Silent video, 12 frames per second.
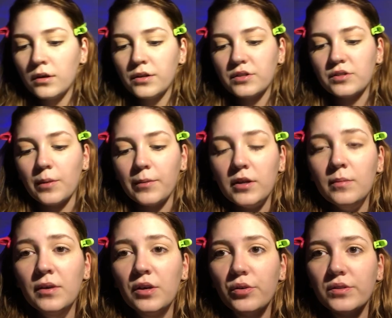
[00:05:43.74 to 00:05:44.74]
So I'm going to be
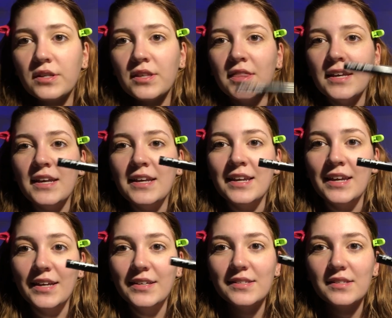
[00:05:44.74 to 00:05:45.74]
using the
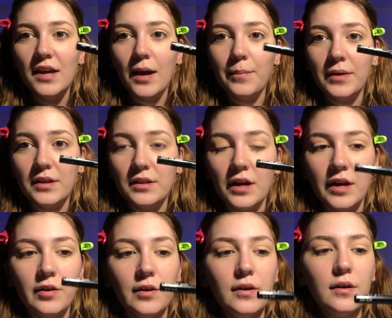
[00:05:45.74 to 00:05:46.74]
NYX Epic
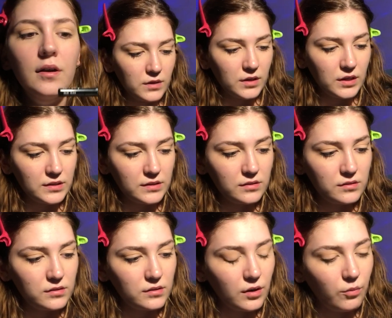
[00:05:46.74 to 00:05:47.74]
Liner.
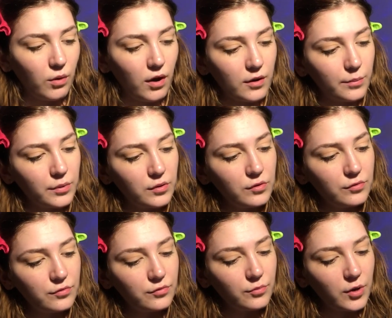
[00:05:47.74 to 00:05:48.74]
It's a waterproof
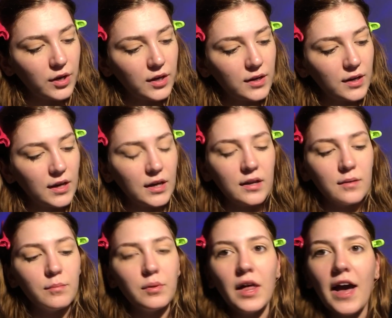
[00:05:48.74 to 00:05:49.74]
one in
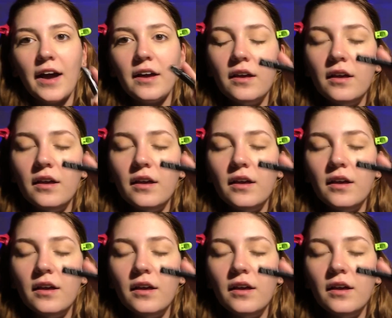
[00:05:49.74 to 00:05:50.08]
black.